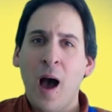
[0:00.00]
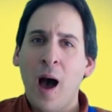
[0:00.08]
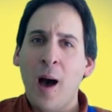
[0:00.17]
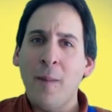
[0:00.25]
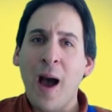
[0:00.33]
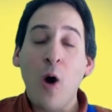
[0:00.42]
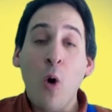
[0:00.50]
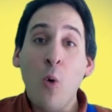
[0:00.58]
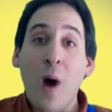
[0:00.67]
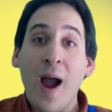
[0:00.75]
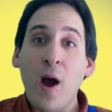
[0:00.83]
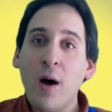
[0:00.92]

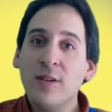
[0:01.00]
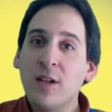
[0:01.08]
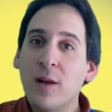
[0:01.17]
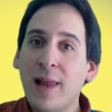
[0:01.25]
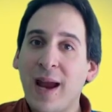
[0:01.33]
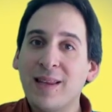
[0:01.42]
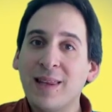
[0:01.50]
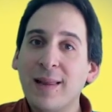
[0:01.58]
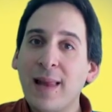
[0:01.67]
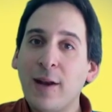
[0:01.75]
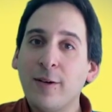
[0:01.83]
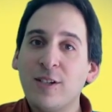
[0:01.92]
I also liked the
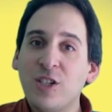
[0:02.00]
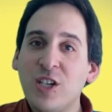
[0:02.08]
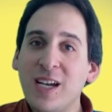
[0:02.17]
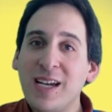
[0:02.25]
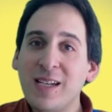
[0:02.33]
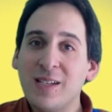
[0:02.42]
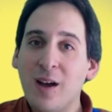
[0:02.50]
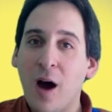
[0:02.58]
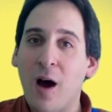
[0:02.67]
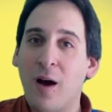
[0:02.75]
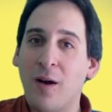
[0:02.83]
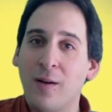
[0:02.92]
letter G
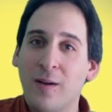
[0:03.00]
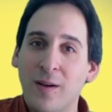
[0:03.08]
song.